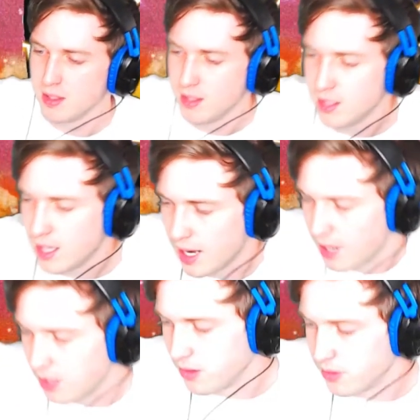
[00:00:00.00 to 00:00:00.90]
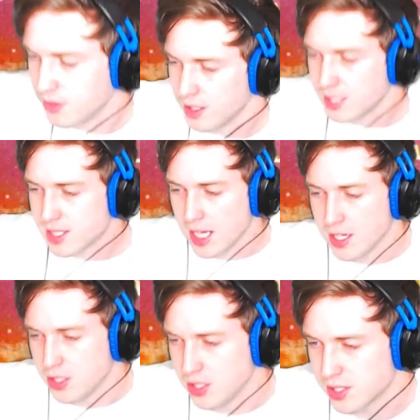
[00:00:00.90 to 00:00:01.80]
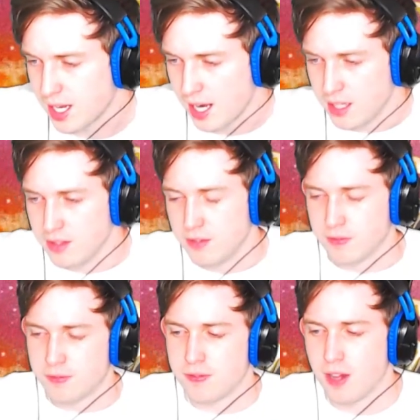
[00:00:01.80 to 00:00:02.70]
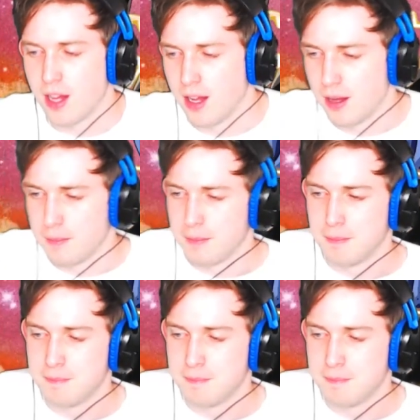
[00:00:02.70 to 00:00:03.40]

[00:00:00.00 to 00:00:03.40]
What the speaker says: Now, this stage is kind of